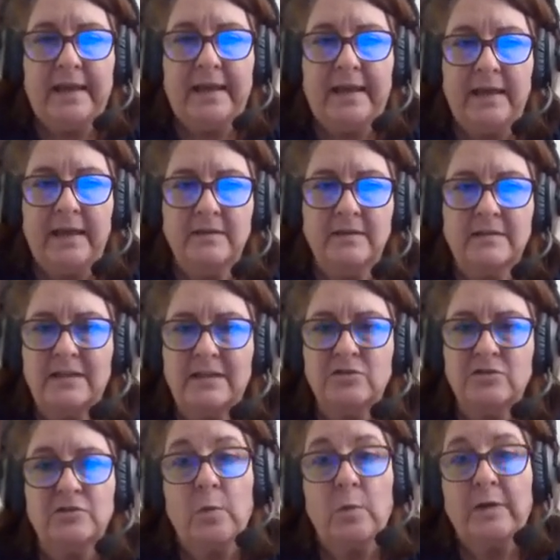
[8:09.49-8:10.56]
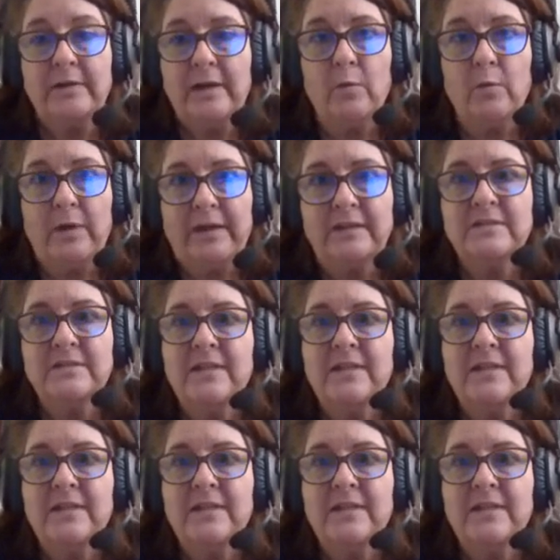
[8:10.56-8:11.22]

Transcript: and that's just 1 day a week.